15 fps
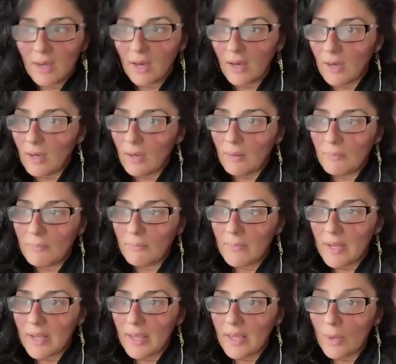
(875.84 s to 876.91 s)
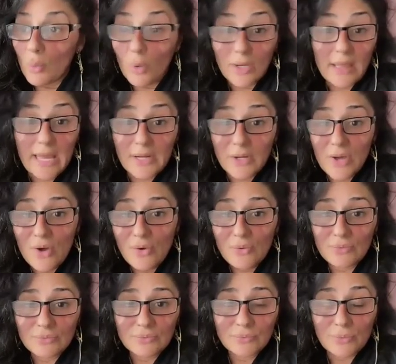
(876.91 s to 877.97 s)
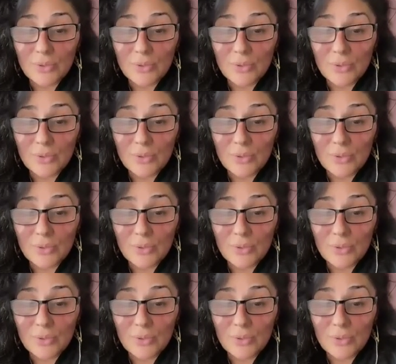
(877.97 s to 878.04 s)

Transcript: We're like, no,